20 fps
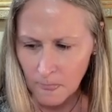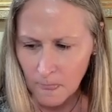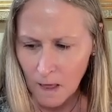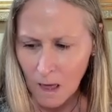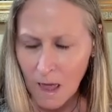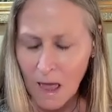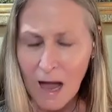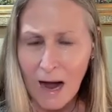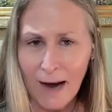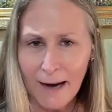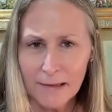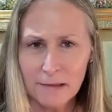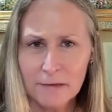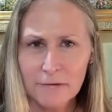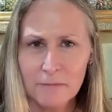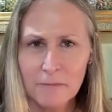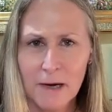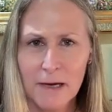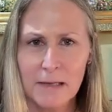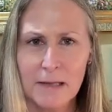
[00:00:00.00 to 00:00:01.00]
I lived
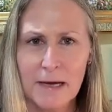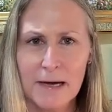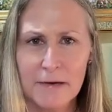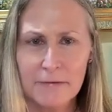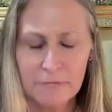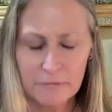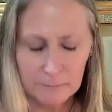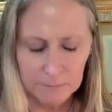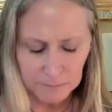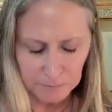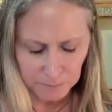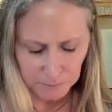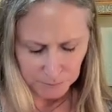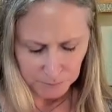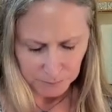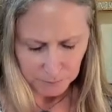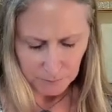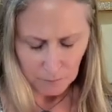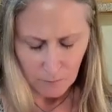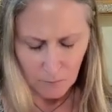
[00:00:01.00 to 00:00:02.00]
my life
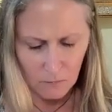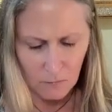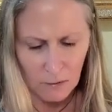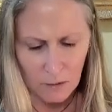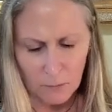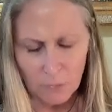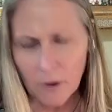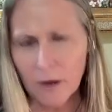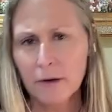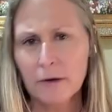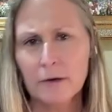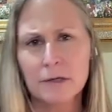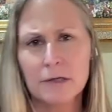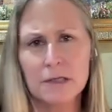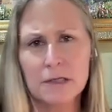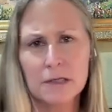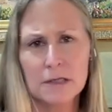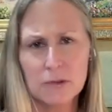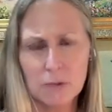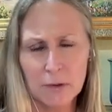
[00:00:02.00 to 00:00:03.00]
prior to
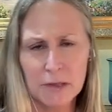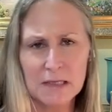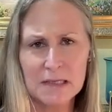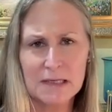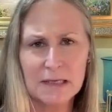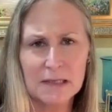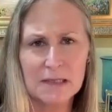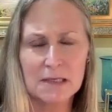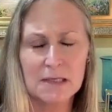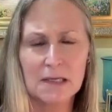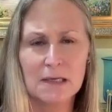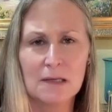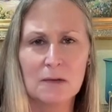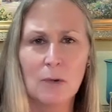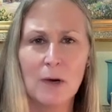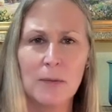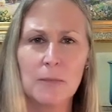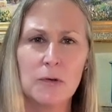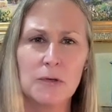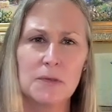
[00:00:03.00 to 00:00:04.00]
2016 the way
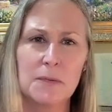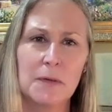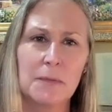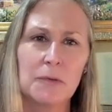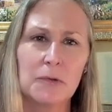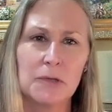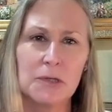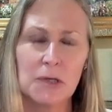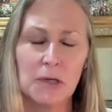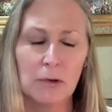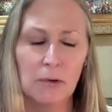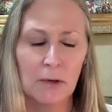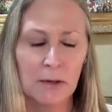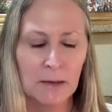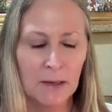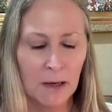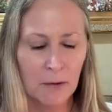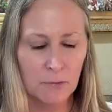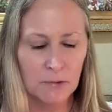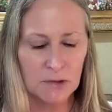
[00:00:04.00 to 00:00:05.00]
most people do, and
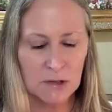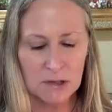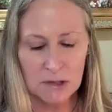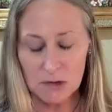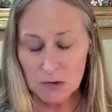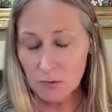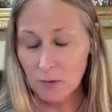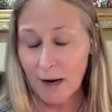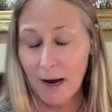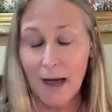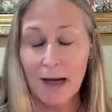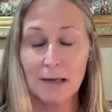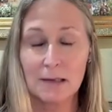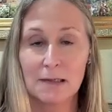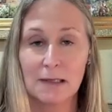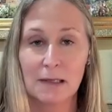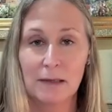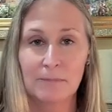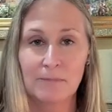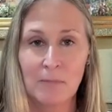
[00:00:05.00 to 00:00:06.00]
that was just
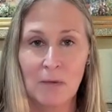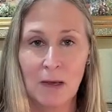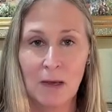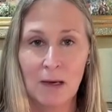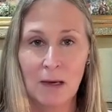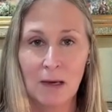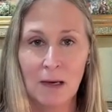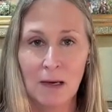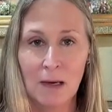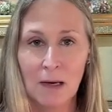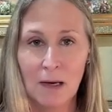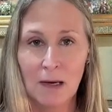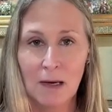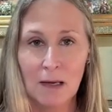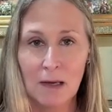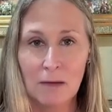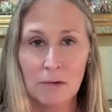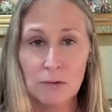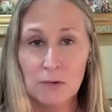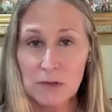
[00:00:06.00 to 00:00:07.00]
reacting. And
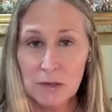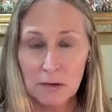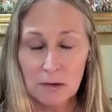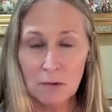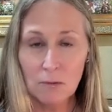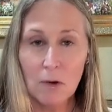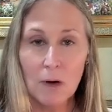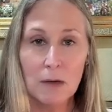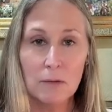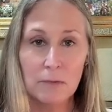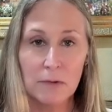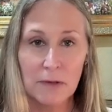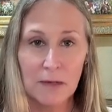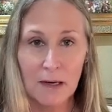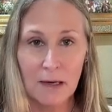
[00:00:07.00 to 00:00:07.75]
there was nothing wrong with that.